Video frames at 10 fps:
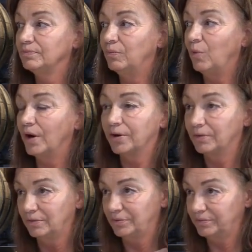
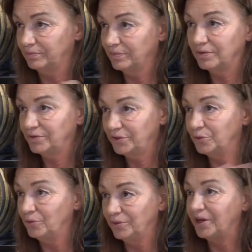where,
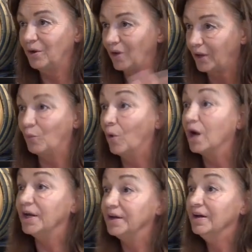who, you know, like
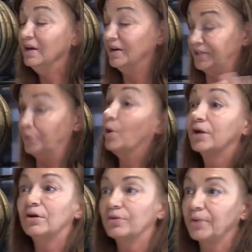what. I didn't want
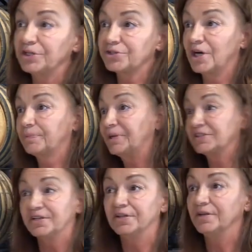to go to the racetrack
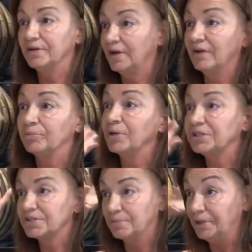because I didn't have a
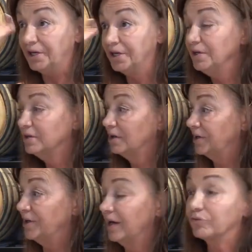place to be.
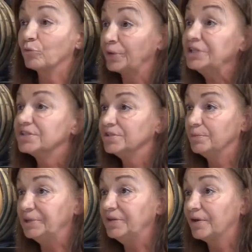I didn't have a reason
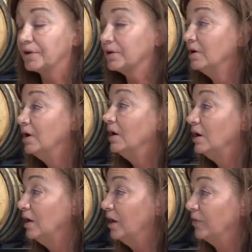to be there
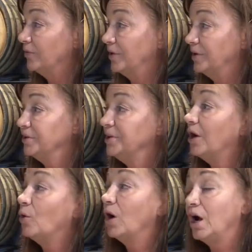other than, you
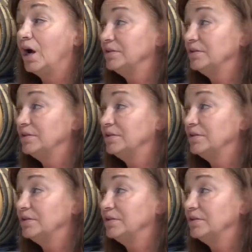know,